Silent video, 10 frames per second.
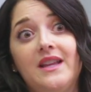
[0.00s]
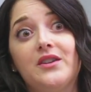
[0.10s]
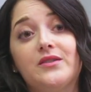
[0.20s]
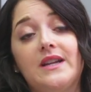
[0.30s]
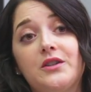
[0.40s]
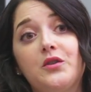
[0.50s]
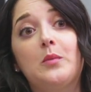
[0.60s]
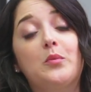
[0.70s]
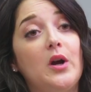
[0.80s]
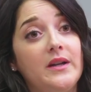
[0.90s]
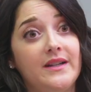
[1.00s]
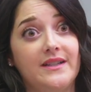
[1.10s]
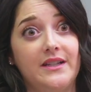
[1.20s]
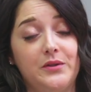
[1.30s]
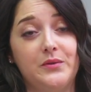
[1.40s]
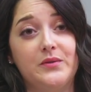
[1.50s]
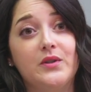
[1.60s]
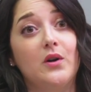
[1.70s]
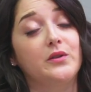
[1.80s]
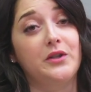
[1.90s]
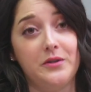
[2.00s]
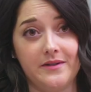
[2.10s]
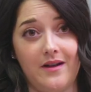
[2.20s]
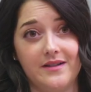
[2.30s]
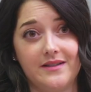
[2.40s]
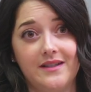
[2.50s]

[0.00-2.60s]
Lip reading: There's actually a product I use called Curodont.